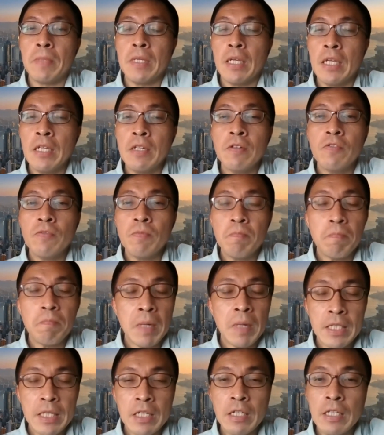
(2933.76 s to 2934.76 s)
in
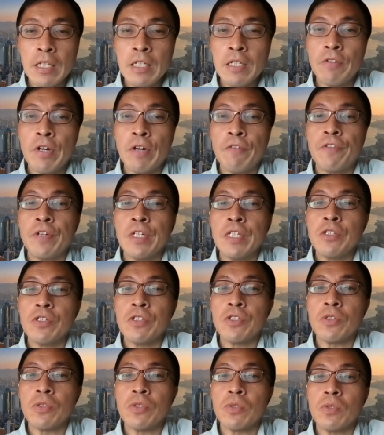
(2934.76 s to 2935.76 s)
particular
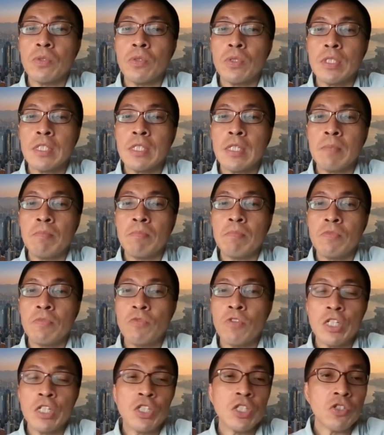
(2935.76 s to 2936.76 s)
reference to SIM
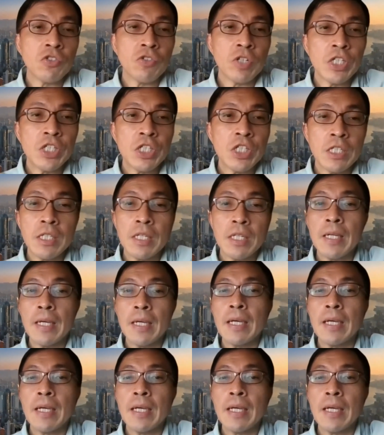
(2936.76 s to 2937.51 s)
registration?